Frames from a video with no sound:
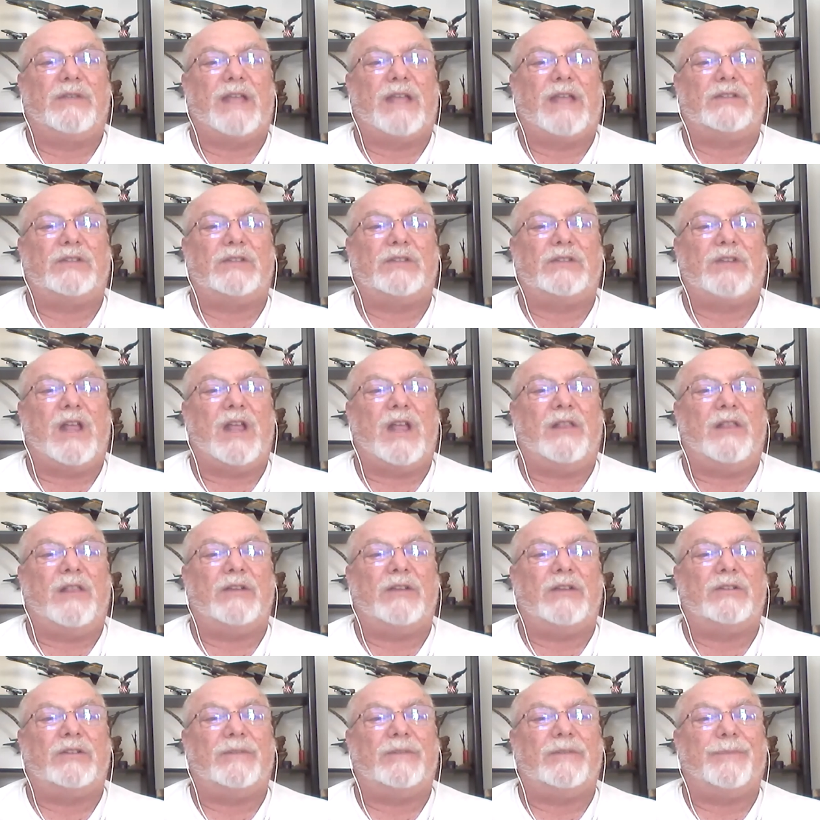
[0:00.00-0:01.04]
a challenge.
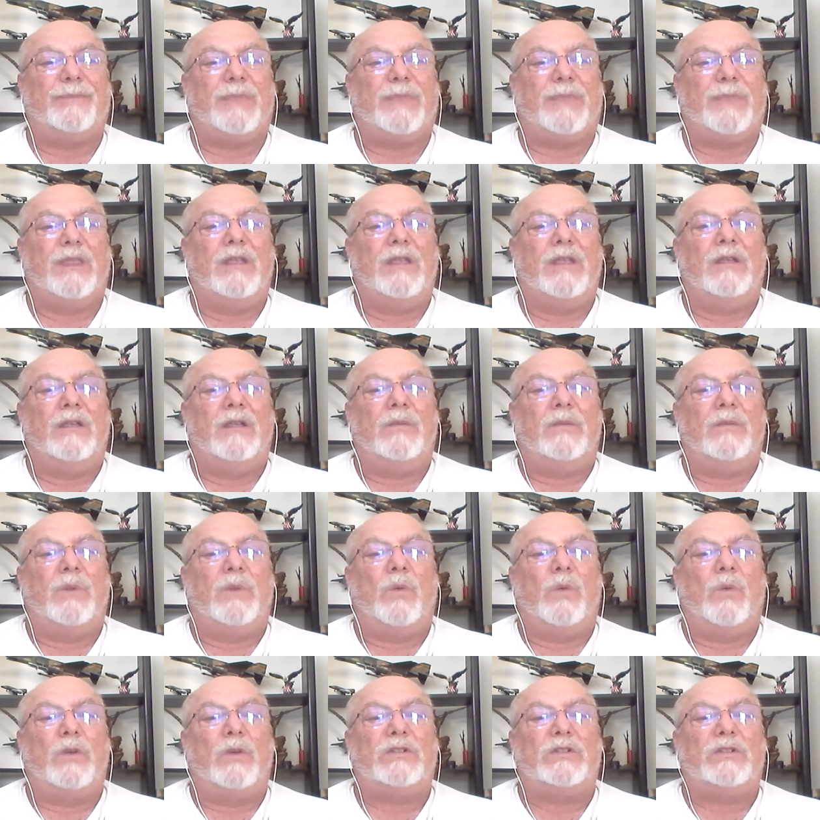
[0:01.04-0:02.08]
But
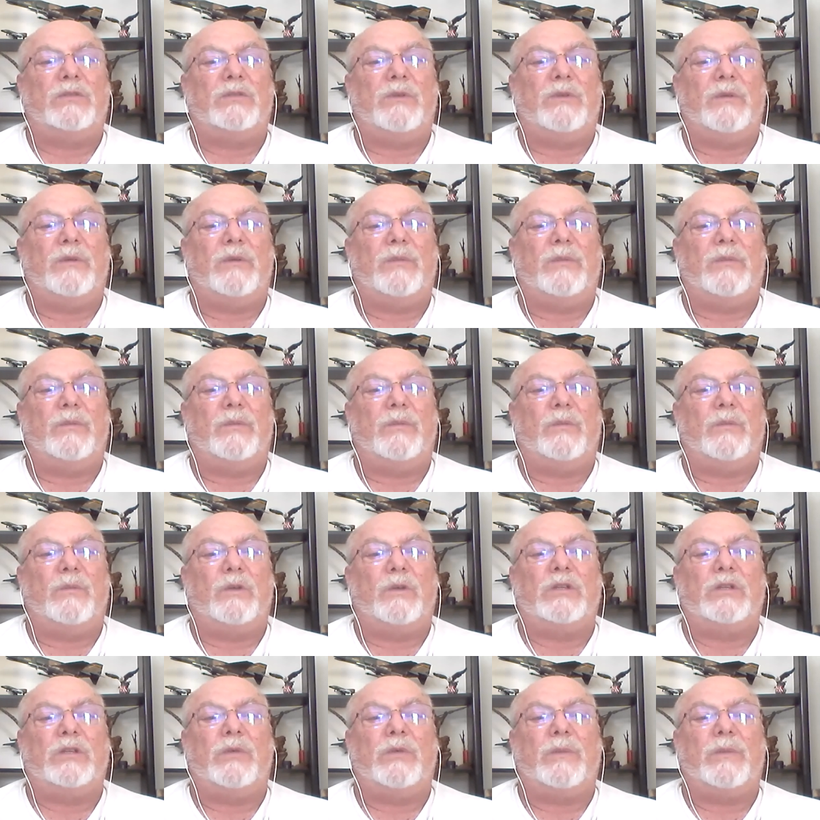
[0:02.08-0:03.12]
what
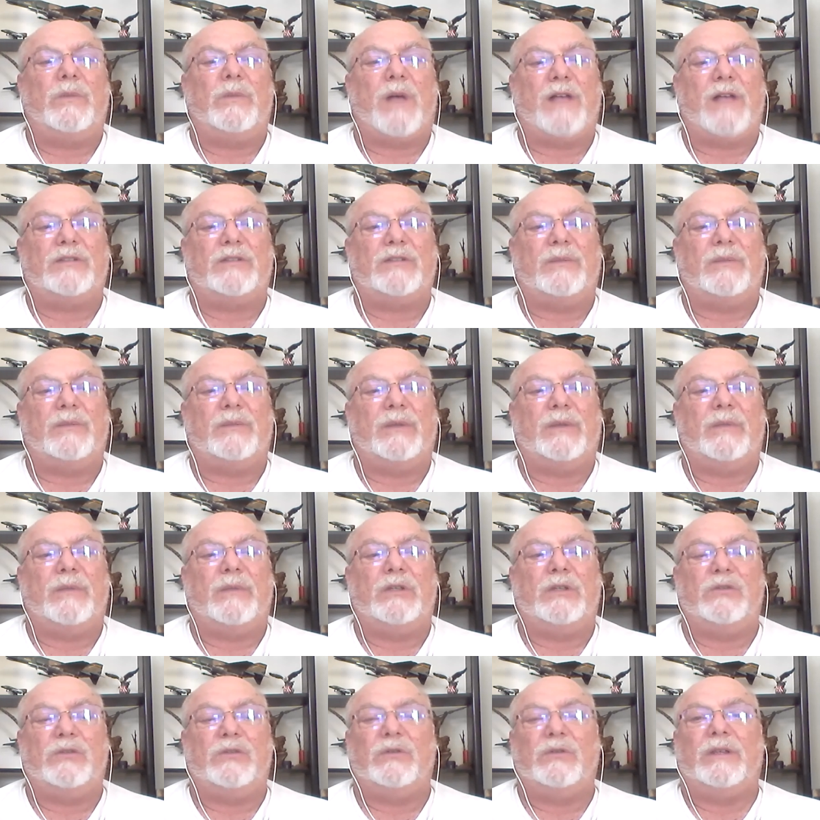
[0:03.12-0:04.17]
can we possibly be
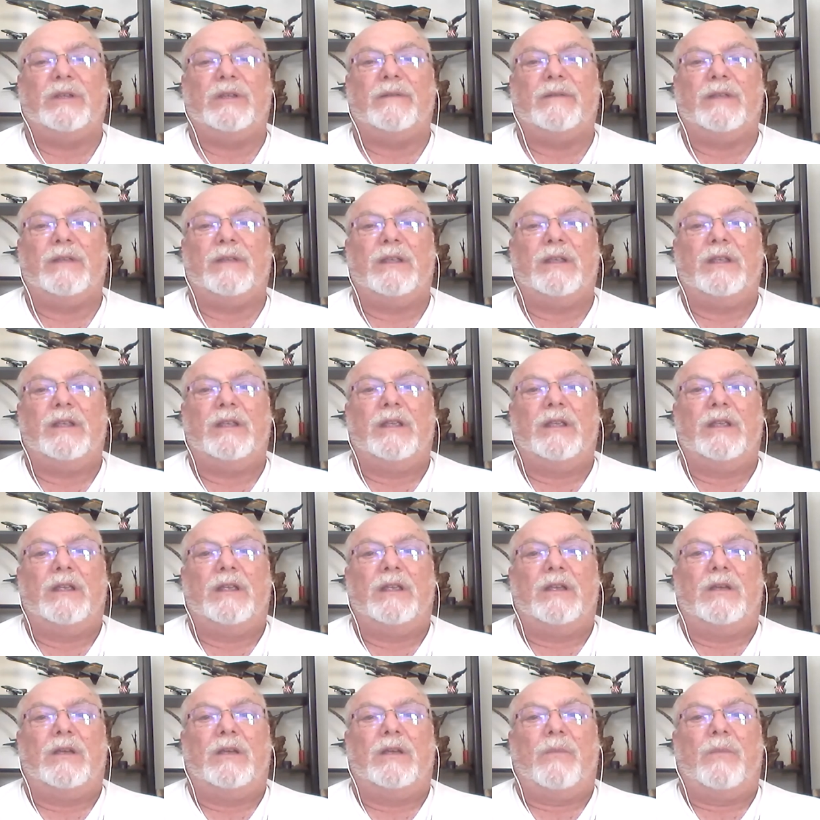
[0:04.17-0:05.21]
doing?
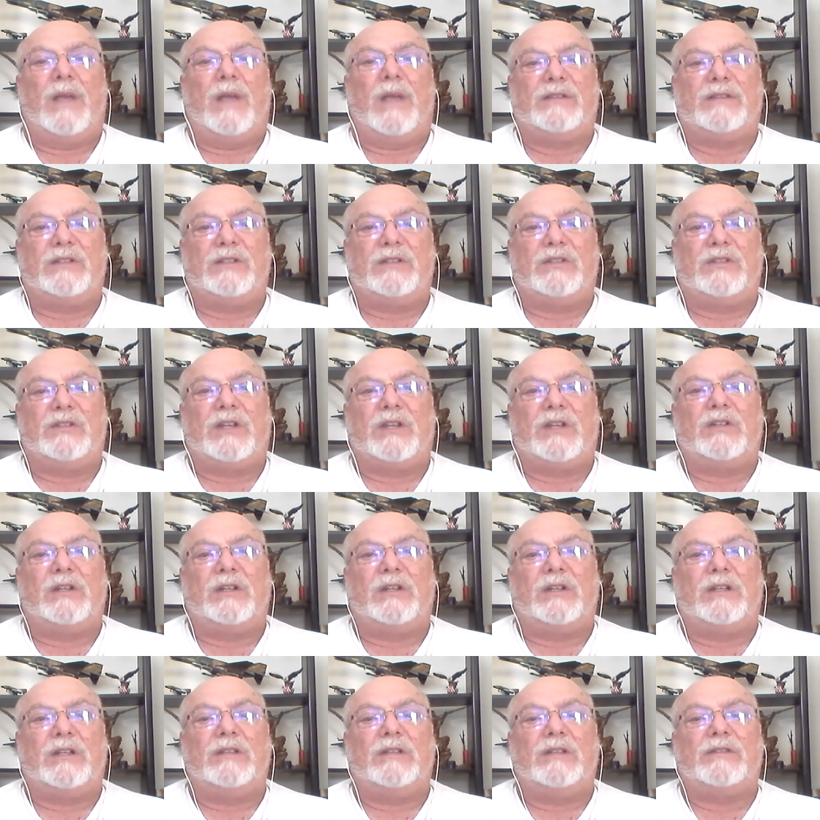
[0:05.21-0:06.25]
My suggestion
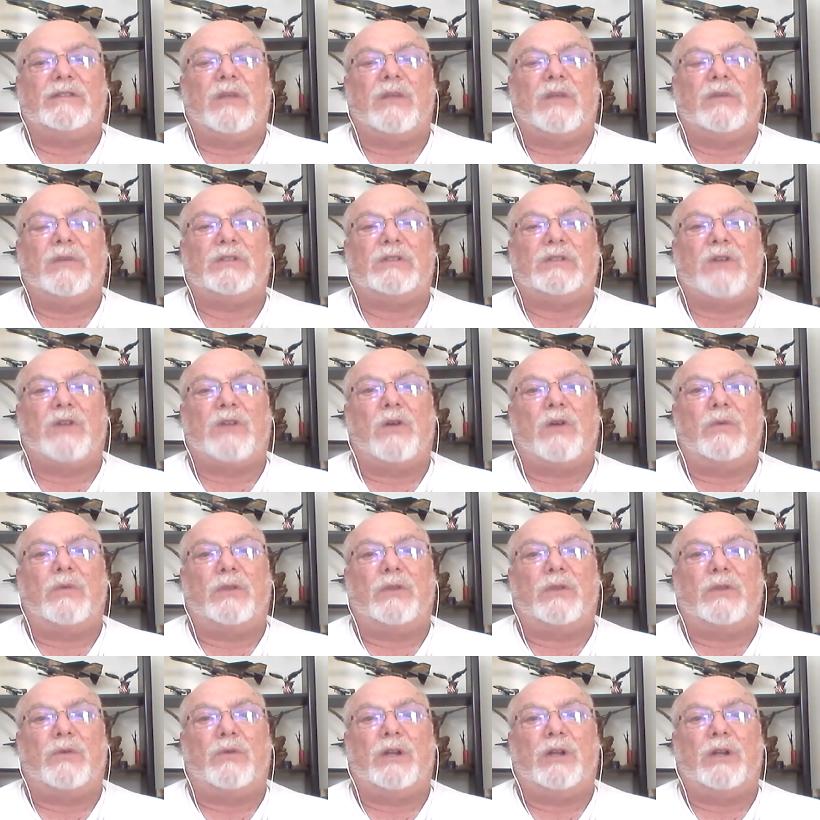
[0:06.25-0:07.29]
is that we start with
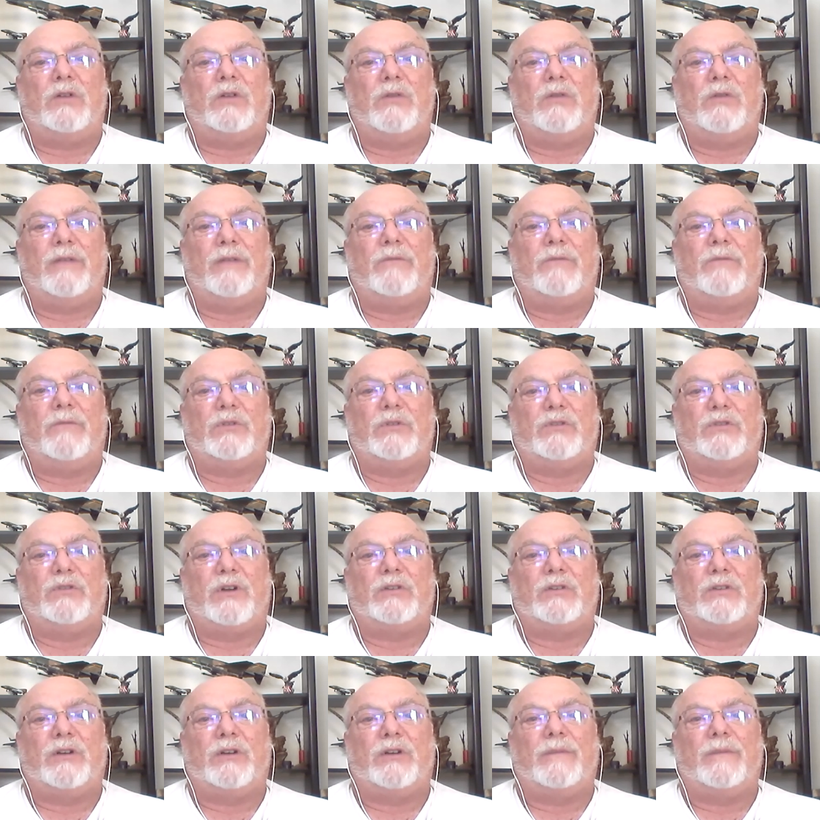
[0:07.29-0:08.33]
critical
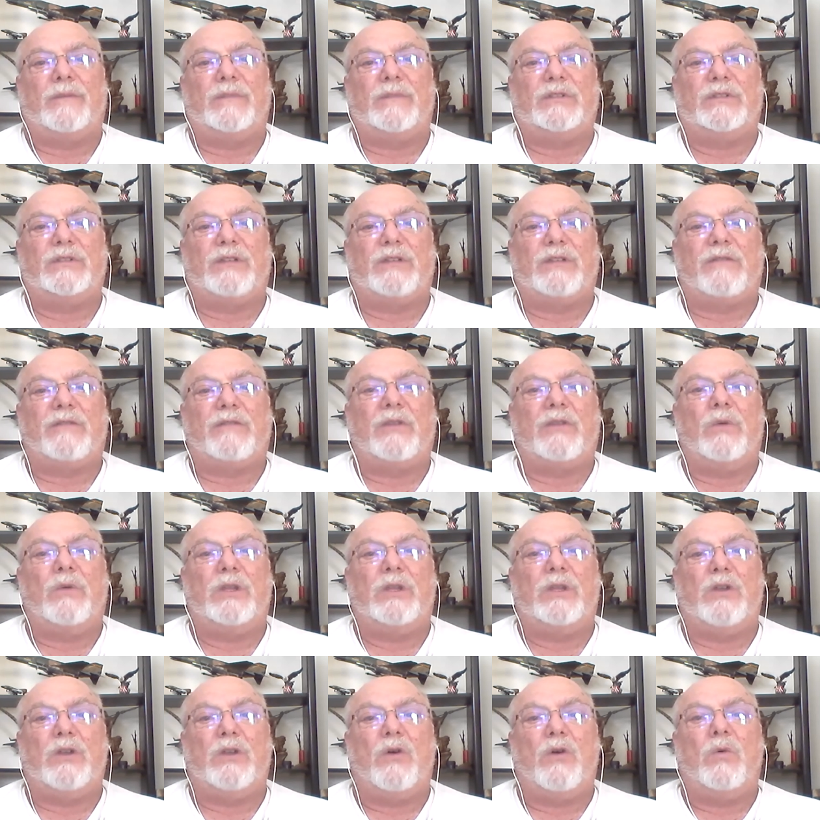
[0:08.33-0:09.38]
infrastructure, stuff that we
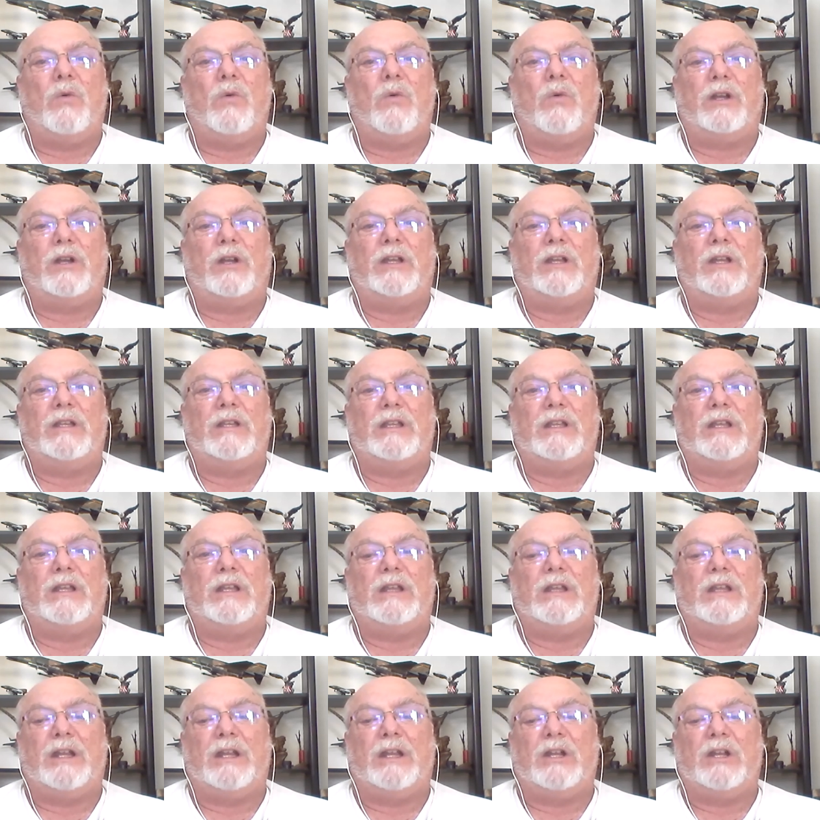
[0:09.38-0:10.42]
know we're going to need
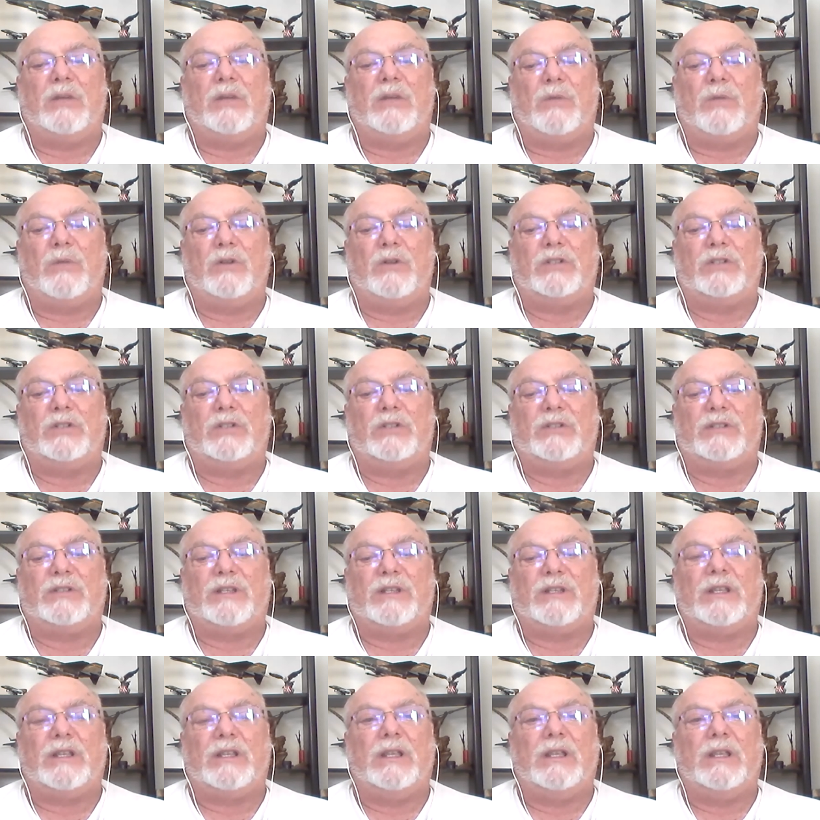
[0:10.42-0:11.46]
in an emergency,
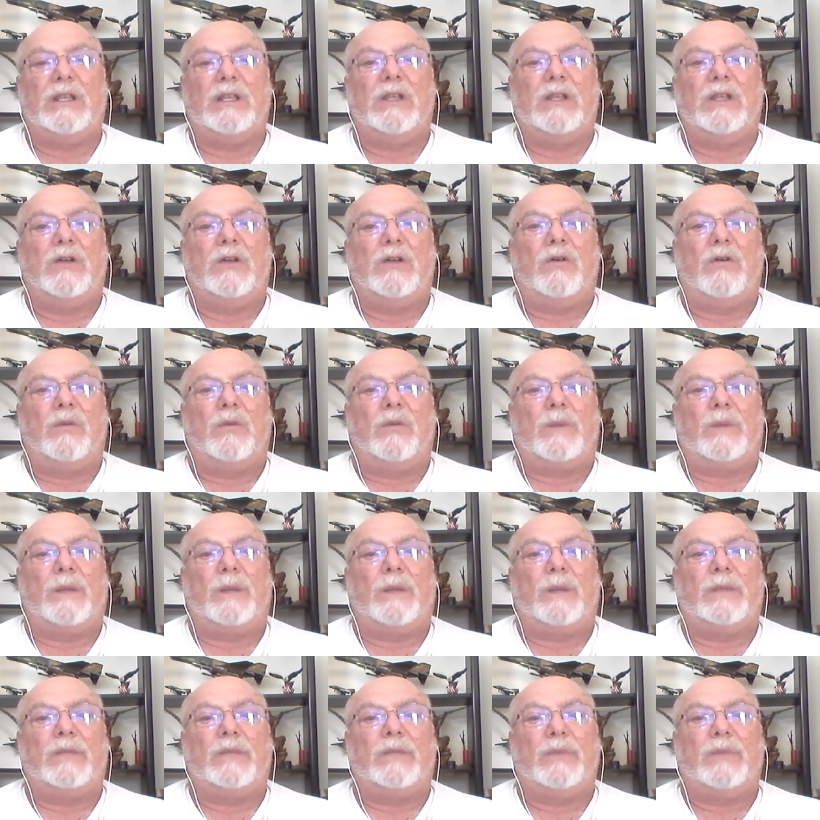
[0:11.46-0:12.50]
or
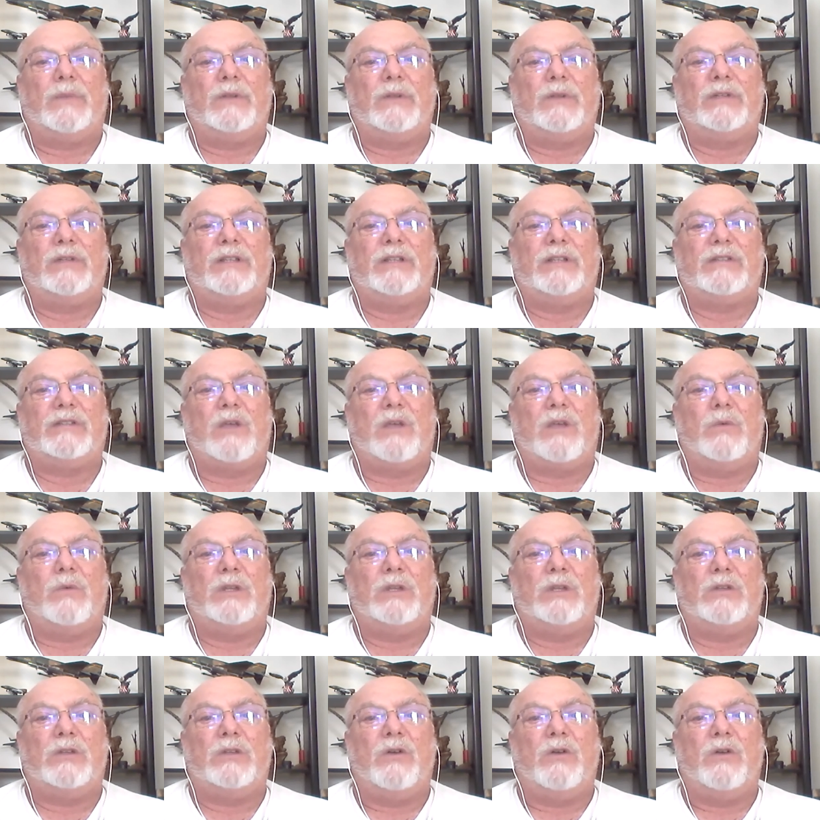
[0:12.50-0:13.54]
public buildings that we
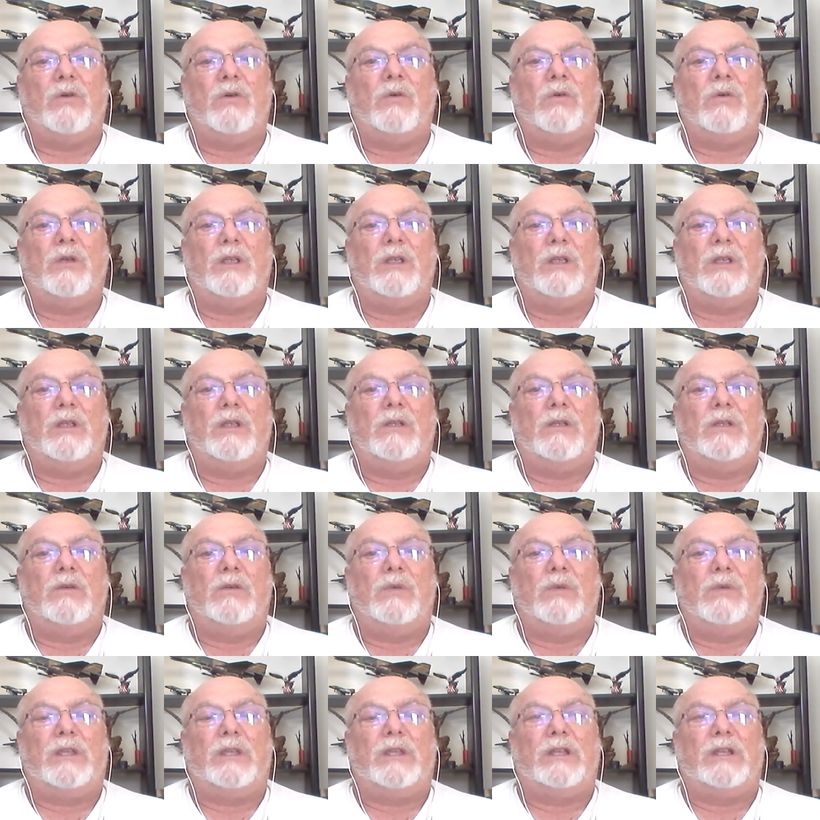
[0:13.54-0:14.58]
know
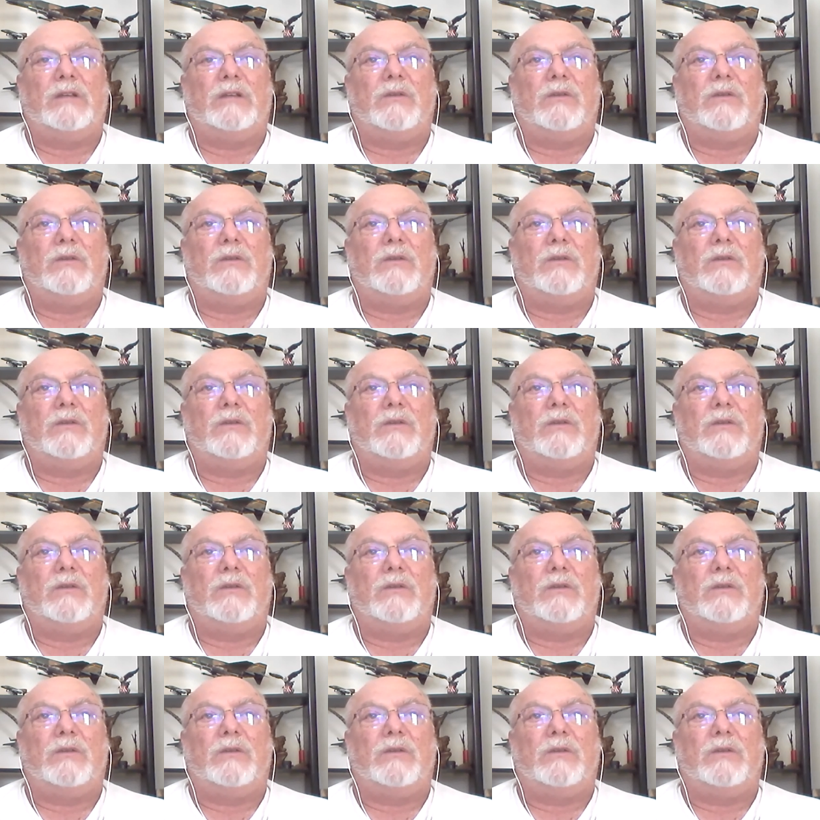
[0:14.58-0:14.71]
we can